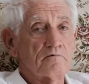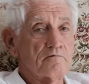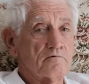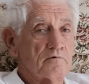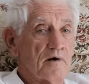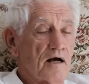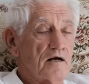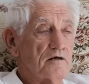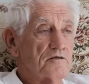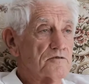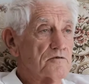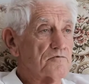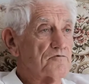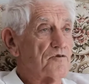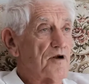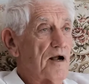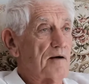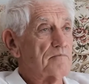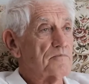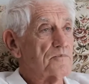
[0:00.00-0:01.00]
rows of
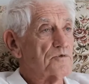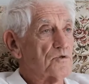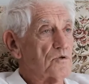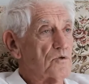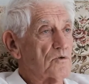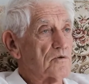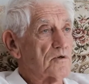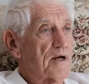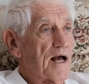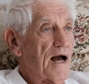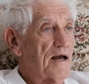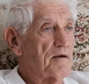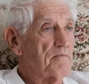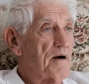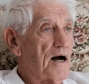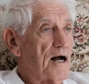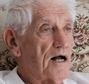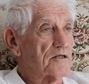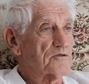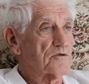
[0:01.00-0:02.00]
drums or K
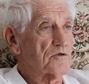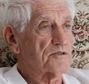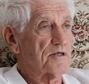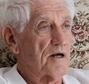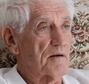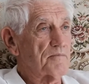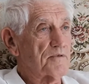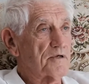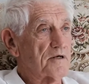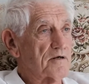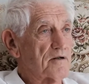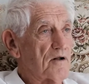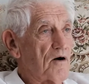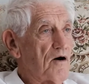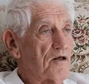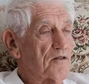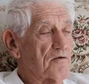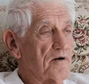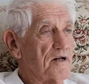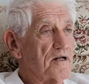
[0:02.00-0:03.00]
bales or something at
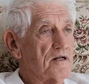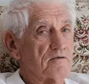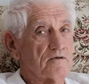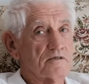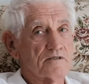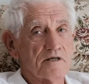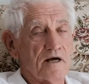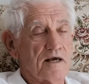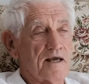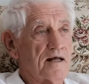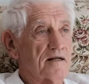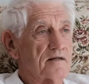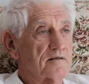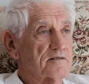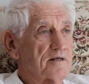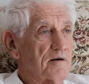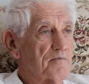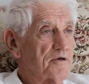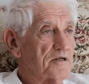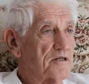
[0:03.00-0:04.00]
either end of it, so you had
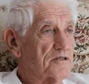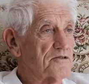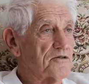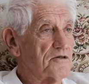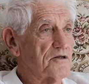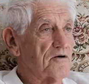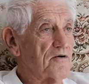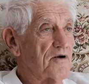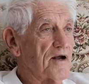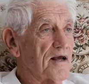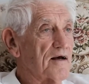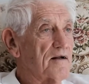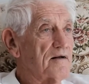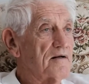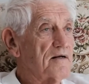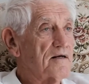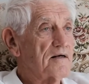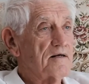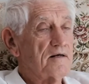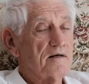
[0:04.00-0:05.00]
somewhere to turn around,
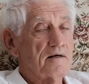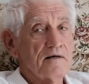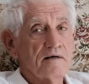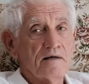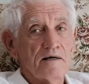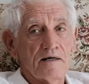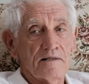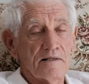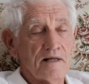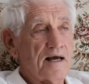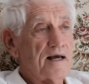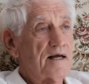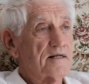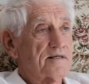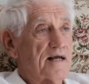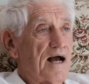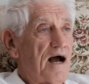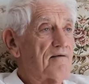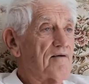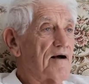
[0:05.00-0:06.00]
and they had
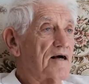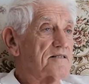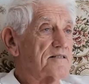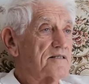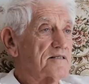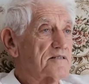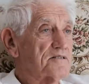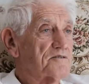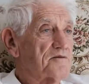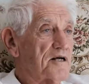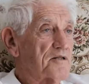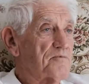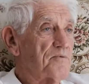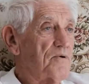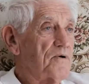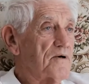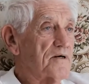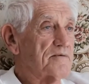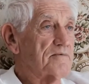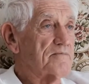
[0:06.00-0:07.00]
car racing in
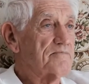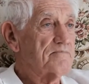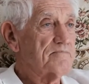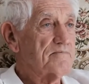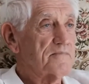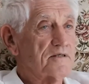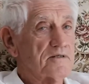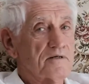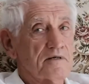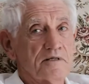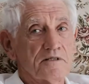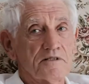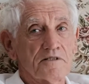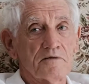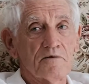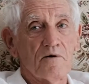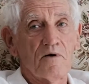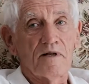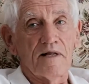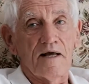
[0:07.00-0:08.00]
Strathpine, and I used
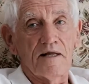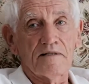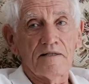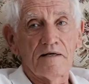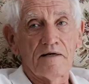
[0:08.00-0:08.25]
to ride out